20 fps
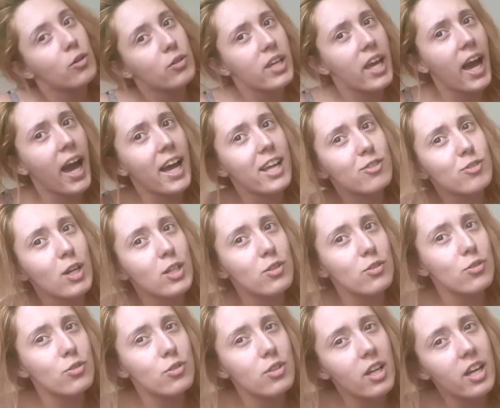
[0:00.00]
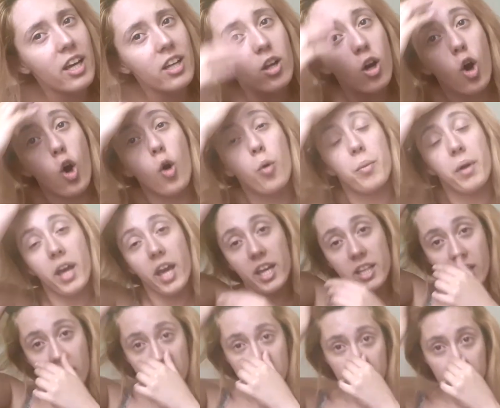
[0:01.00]
yeah I tried to do that at home
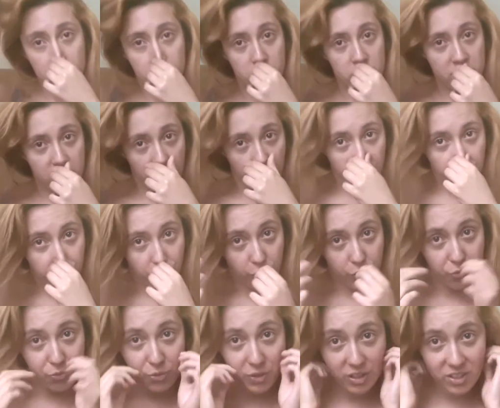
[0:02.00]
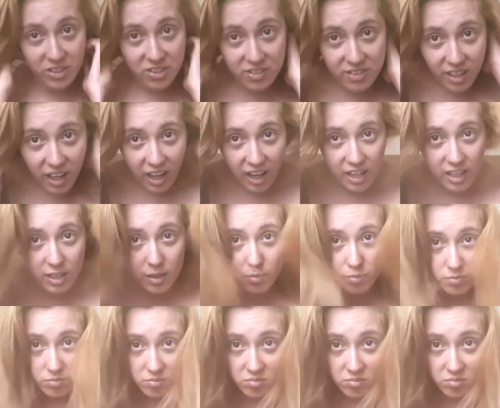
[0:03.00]
and I need to say for first time